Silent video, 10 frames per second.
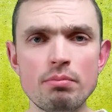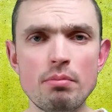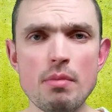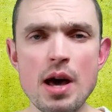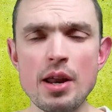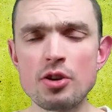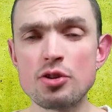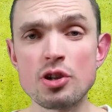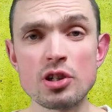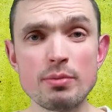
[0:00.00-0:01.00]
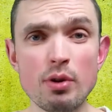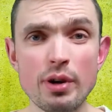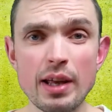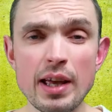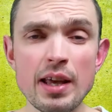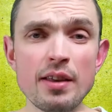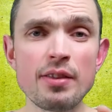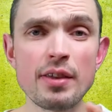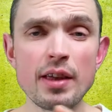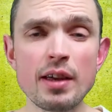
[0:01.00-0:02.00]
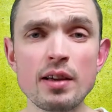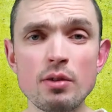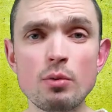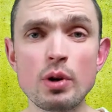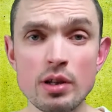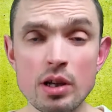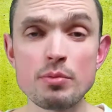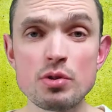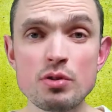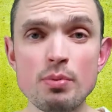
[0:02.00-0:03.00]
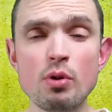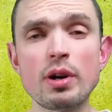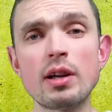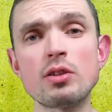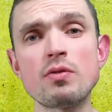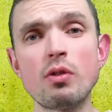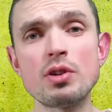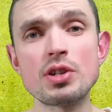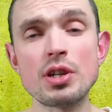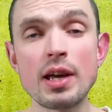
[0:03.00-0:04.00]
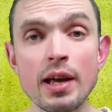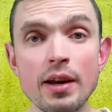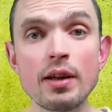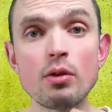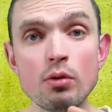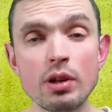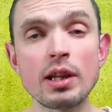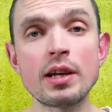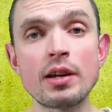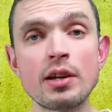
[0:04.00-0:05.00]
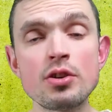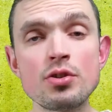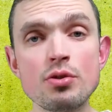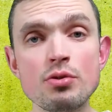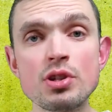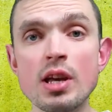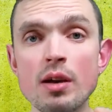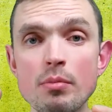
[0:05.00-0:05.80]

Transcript: manage just about anything when it comes to spoken English fluency and related issues,